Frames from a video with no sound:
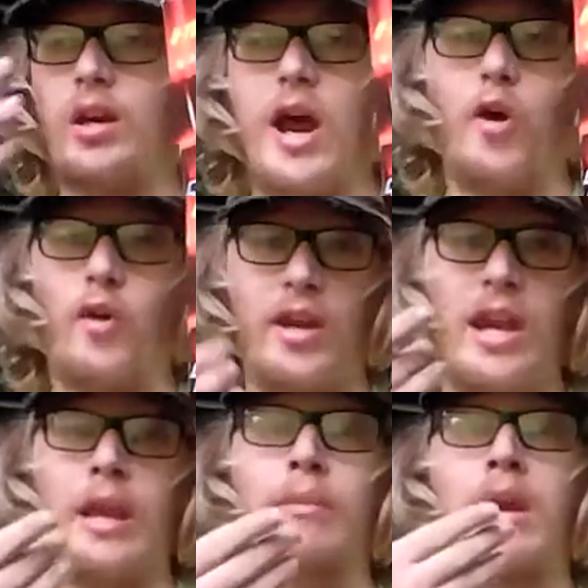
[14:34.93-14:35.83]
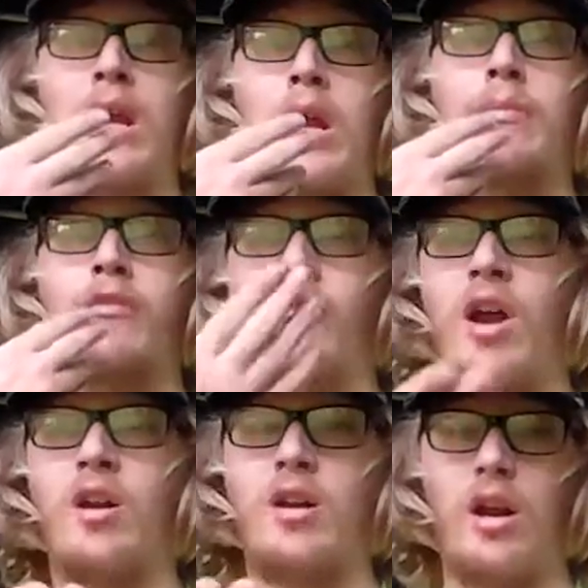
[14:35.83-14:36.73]
he
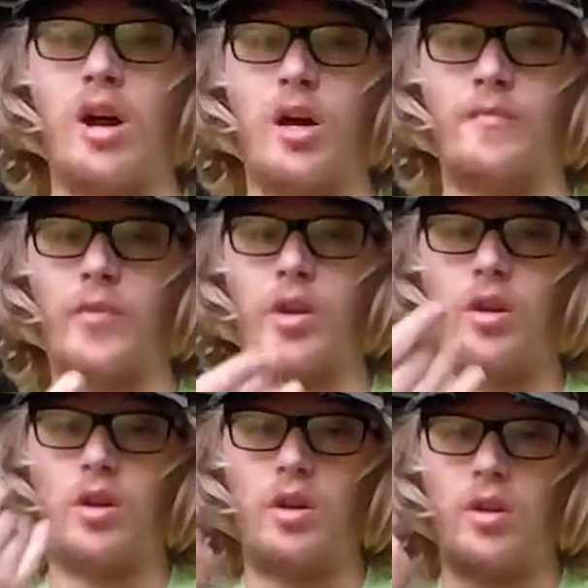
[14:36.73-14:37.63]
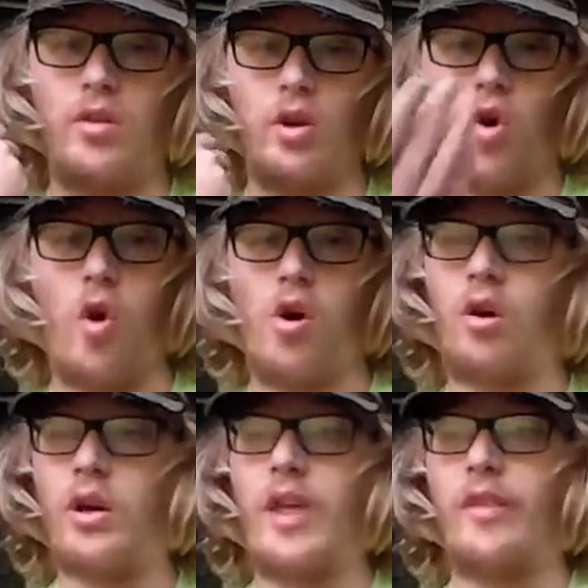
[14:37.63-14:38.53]
befriends the
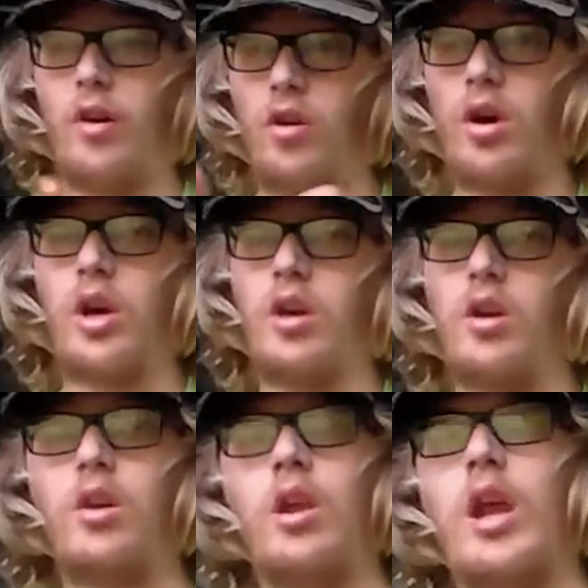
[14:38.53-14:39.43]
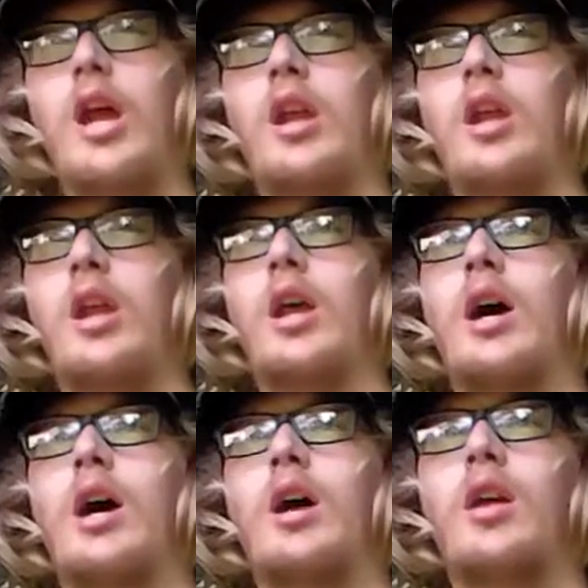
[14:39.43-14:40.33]
girl and the cook, and he
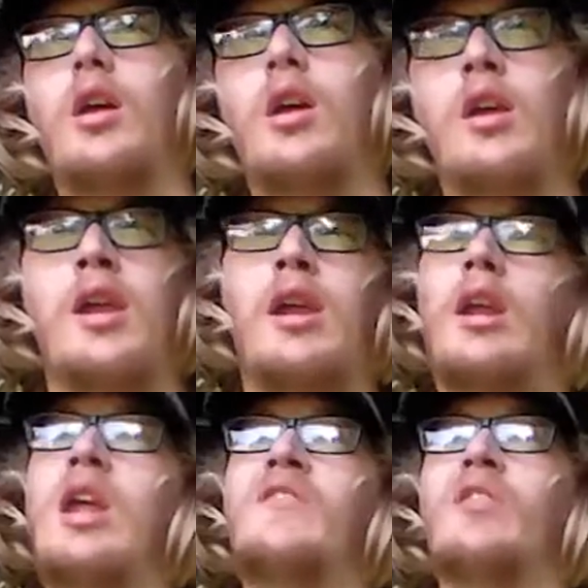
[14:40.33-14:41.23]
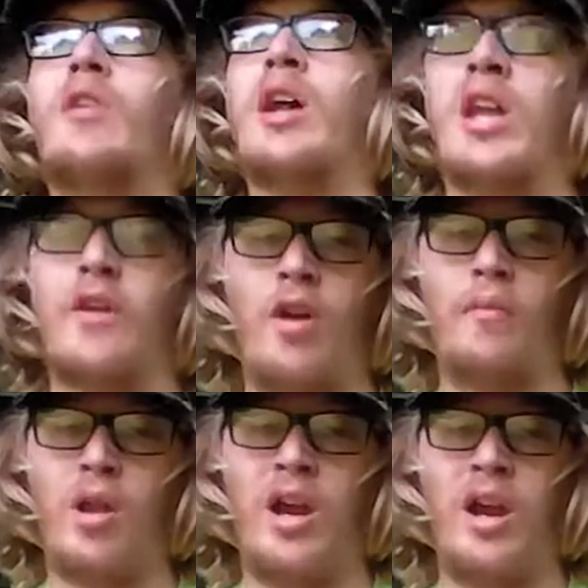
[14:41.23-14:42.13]
even like gives
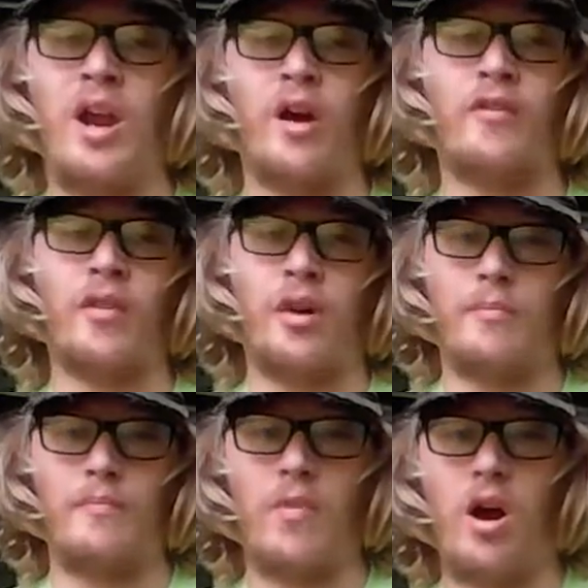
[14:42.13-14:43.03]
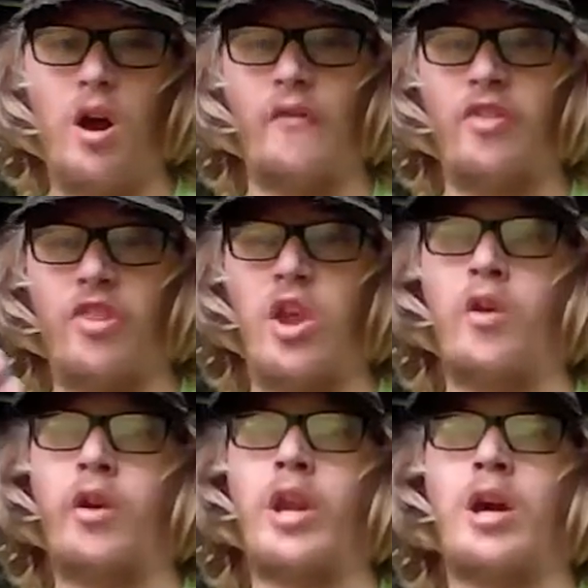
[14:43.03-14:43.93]
out plenty of
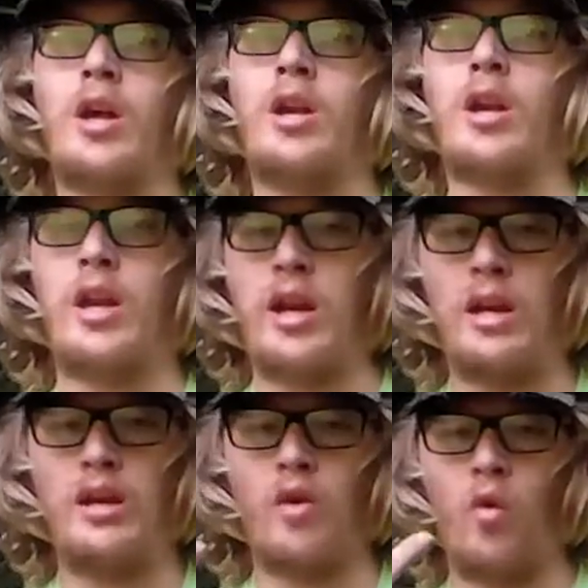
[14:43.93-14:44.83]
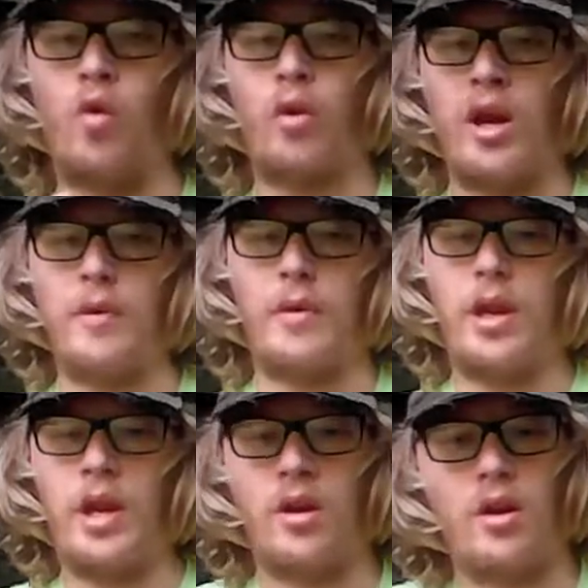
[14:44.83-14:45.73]
theories because he's an old
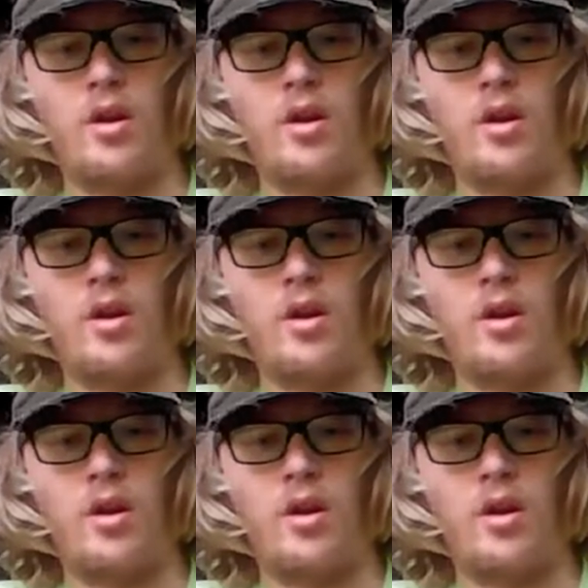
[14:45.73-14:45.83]
hippie,